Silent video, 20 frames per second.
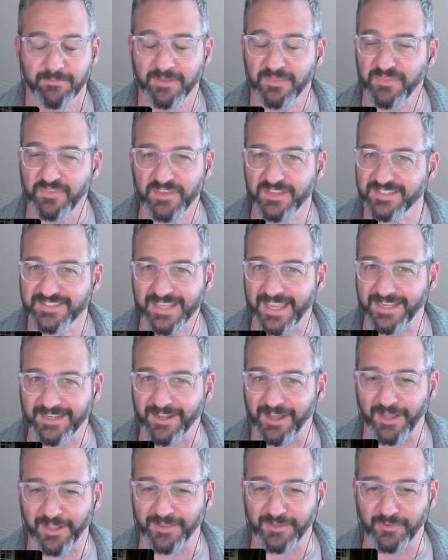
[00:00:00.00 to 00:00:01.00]
But this
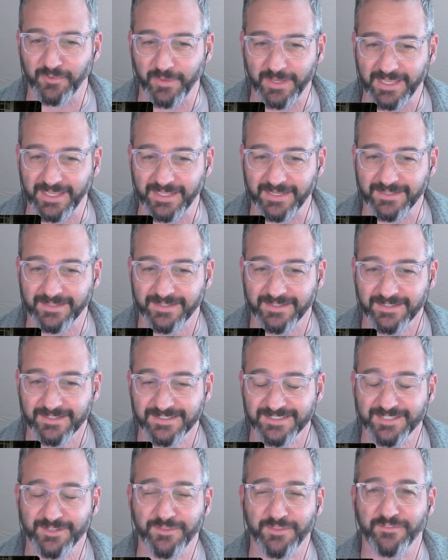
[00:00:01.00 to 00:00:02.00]
ain't Halloween
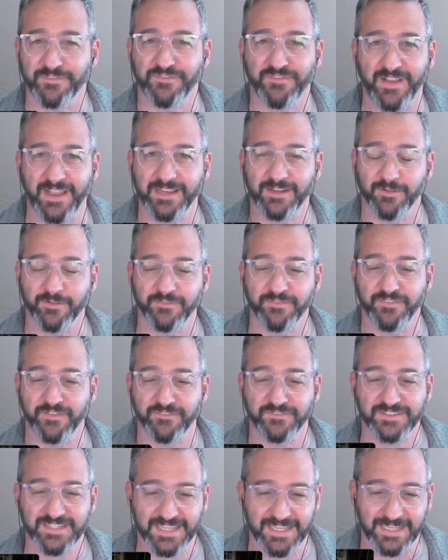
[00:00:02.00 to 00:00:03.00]
till the final
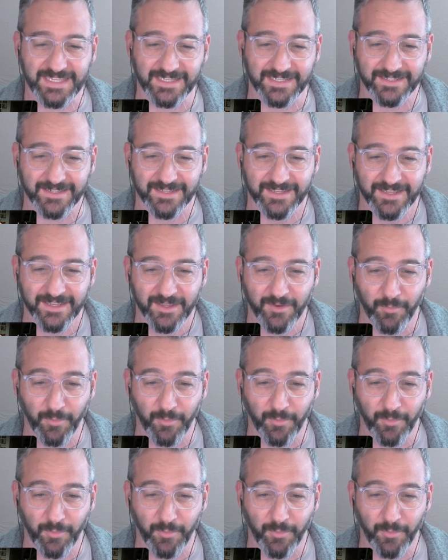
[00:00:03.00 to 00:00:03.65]
15